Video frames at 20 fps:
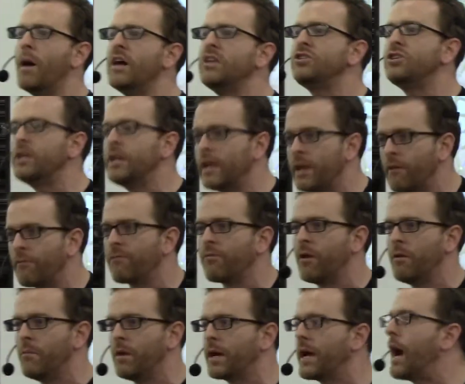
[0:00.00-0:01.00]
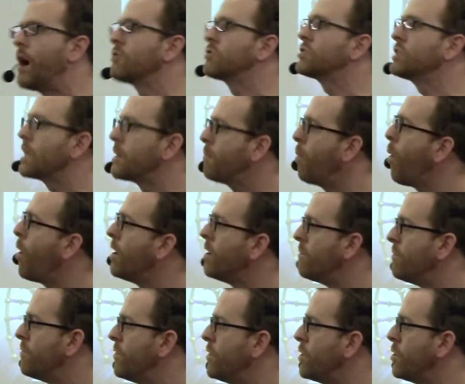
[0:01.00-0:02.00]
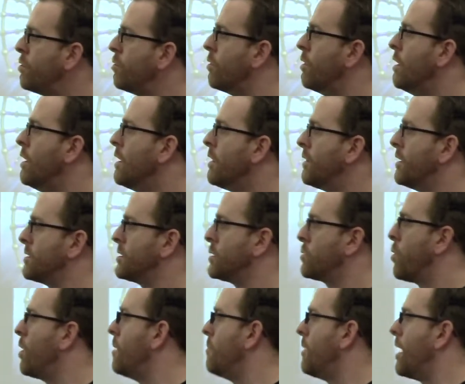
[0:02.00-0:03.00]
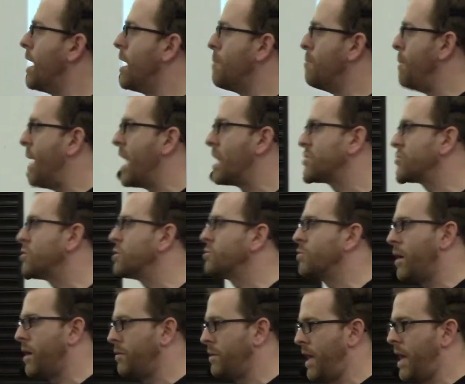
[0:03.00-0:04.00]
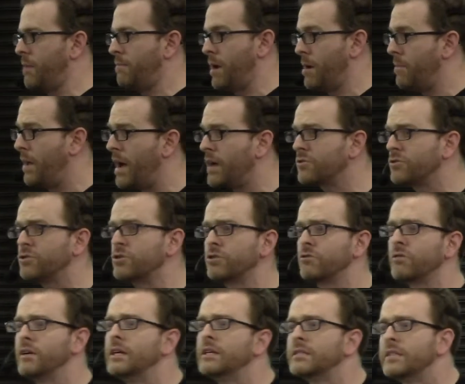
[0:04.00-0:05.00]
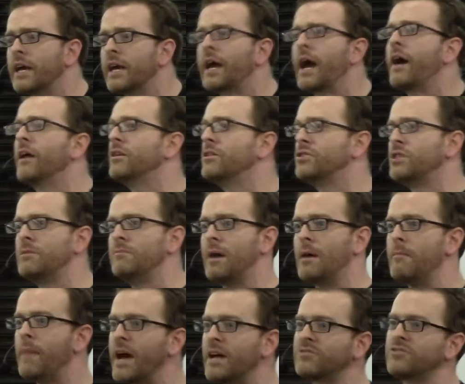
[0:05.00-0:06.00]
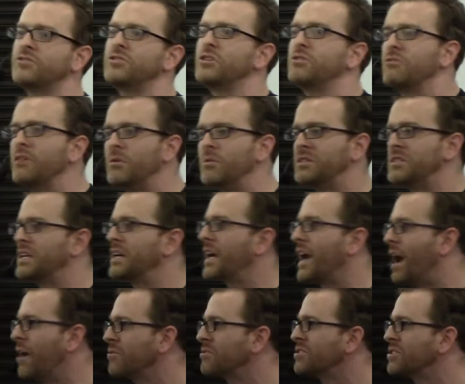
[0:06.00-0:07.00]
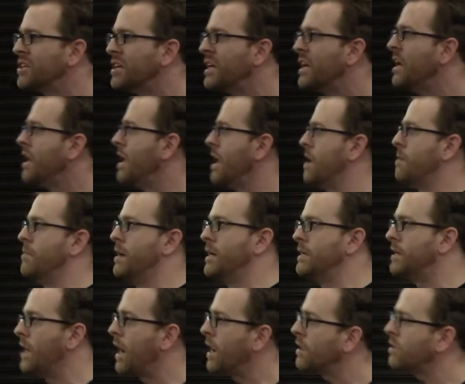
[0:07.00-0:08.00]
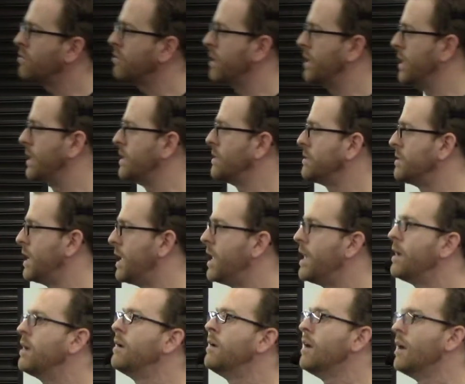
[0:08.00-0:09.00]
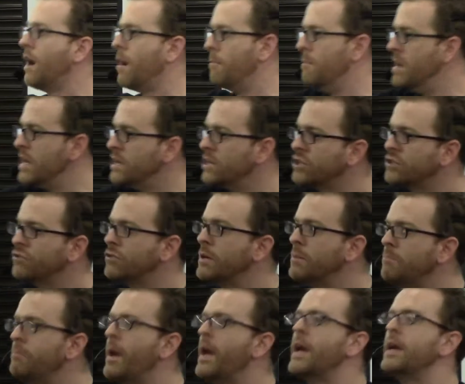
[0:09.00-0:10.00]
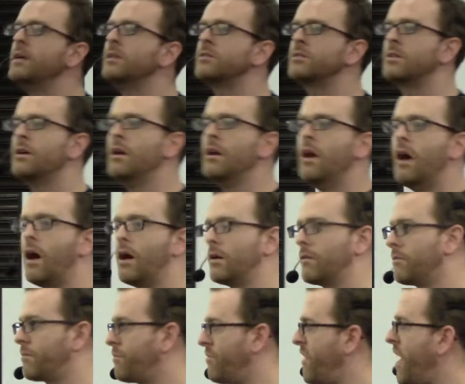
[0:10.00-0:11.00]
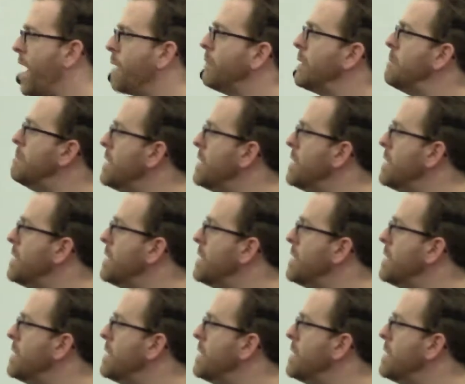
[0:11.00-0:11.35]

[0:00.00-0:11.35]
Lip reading: budgeting from a counseling point of view. This is what I had my bachelor's degree in psychology, my master's degree was in counseling, and my doctorate is a ministry-based family